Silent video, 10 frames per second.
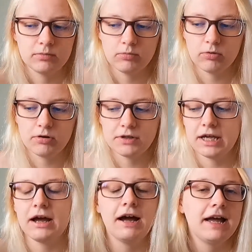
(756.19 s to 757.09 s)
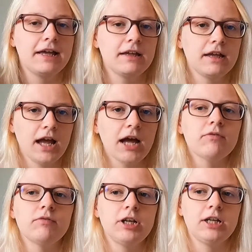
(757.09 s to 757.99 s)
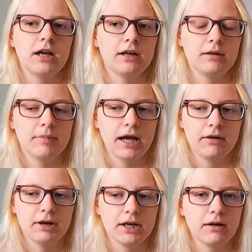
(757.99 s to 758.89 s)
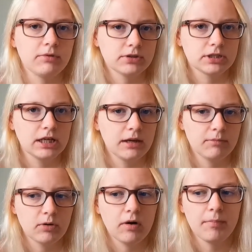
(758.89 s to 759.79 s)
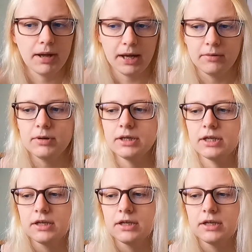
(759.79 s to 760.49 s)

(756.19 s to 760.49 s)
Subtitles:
war that I haven't really learned about and I want to learn more about.